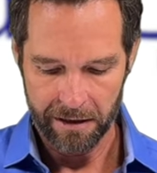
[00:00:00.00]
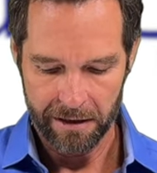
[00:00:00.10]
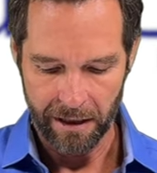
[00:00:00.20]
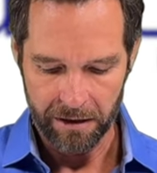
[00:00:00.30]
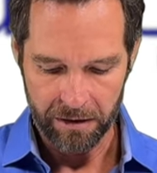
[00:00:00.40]

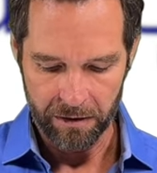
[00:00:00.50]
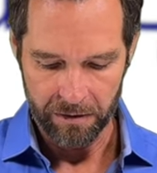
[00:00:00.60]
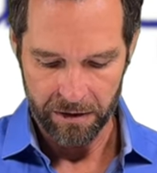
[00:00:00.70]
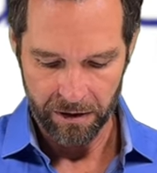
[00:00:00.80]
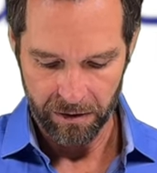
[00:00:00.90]
set to
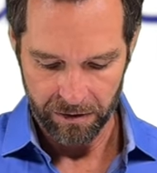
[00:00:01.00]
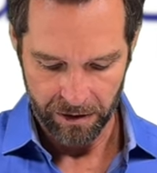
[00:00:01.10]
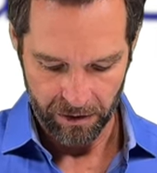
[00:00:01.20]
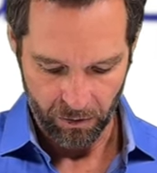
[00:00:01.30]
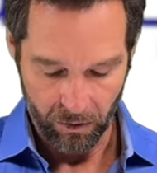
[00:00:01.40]

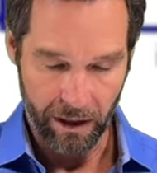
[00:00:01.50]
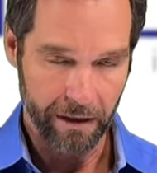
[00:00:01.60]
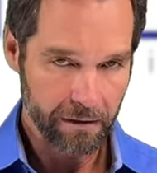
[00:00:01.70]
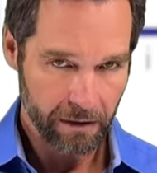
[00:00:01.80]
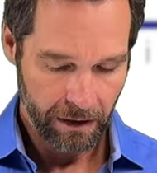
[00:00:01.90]

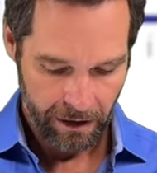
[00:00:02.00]
001.